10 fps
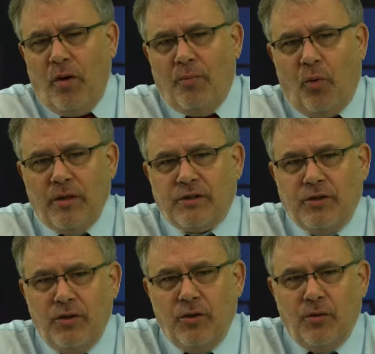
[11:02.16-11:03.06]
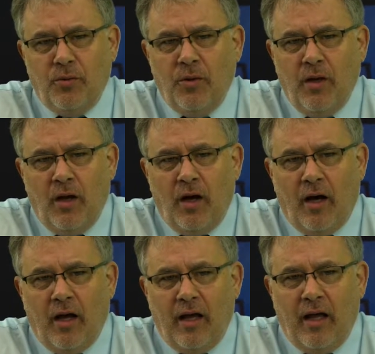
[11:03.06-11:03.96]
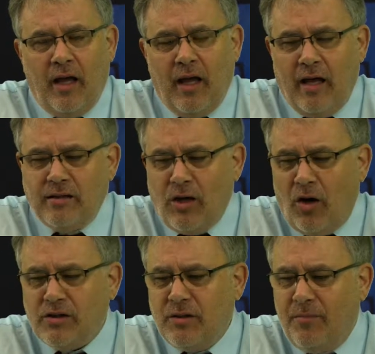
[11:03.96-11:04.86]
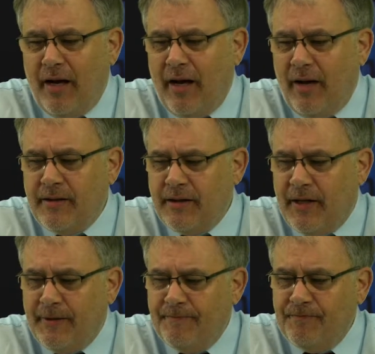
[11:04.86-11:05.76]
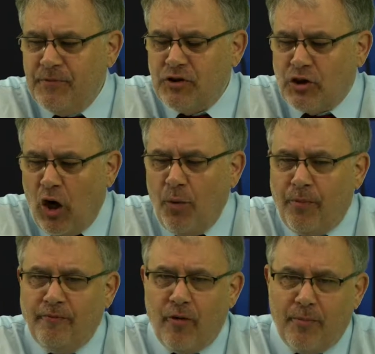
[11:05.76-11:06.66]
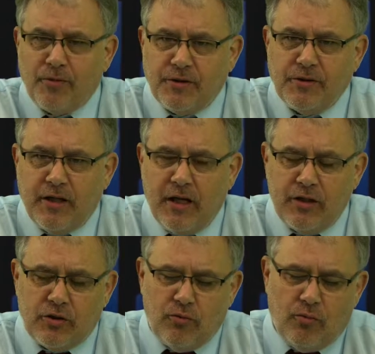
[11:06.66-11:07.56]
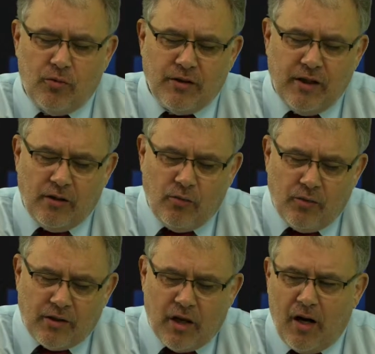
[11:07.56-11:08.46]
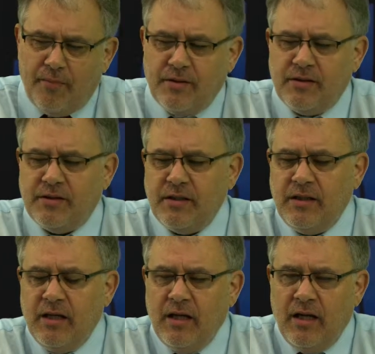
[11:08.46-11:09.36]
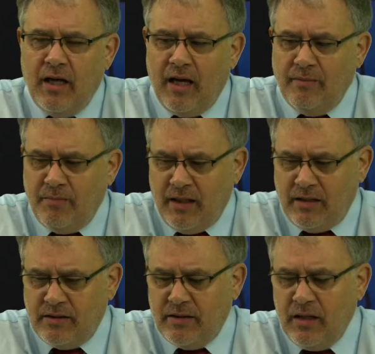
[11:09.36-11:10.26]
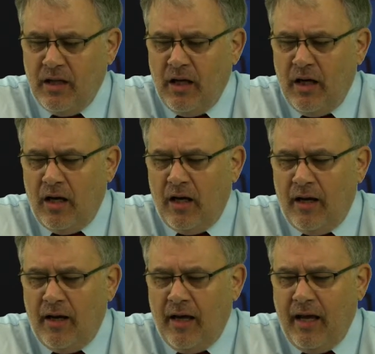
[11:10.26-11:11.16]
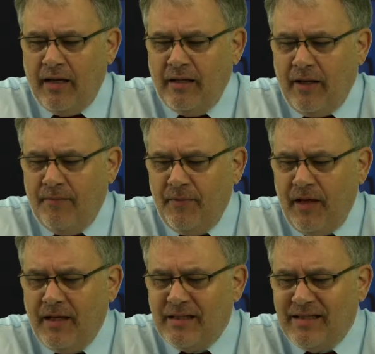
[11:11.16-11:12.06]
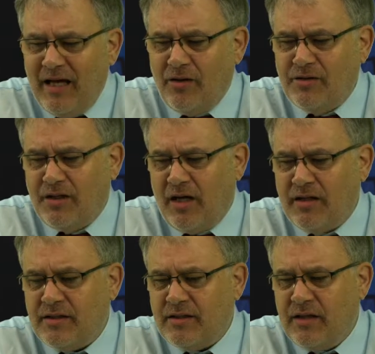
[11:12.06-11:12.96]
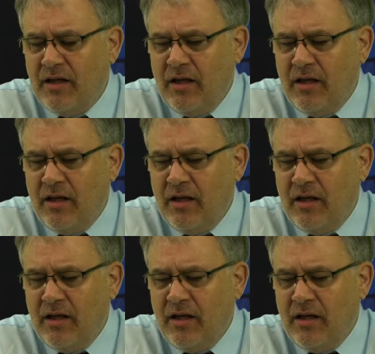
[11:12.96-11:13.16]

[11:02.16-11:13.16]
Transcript: 1.2 talks about scope of representation when we're dealing with competency and means. And it tells us